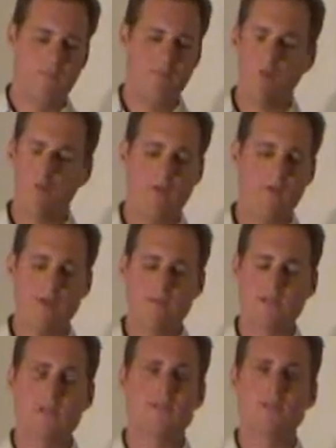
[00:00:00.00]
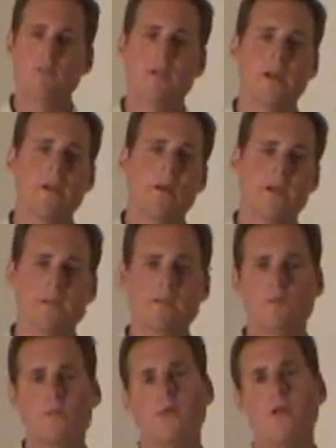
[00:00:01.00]
4-wheeler races, dune buggy
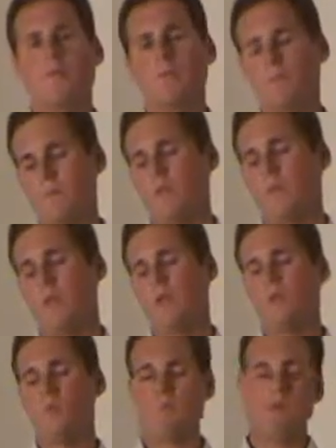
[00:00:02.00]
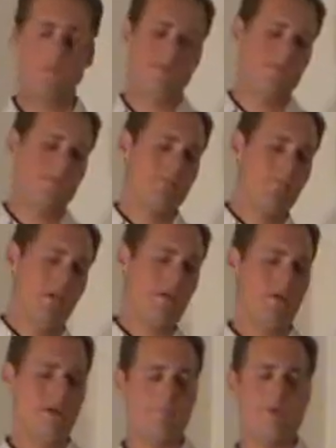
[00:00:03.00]
races, whatever. Then we'll be able to,
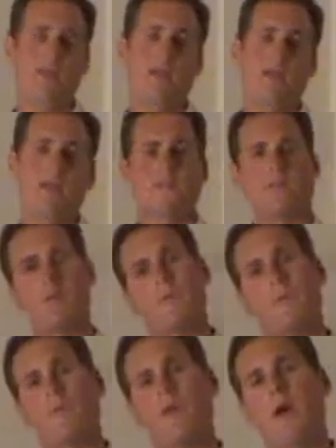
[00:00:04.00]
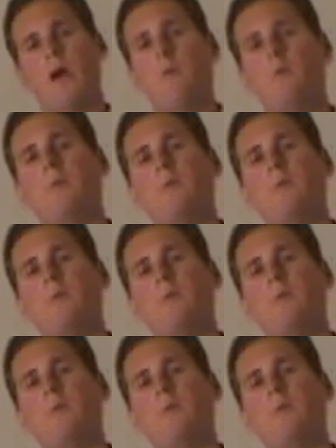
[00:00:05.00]
it'll have plexiglass that'll come up around it. We'll be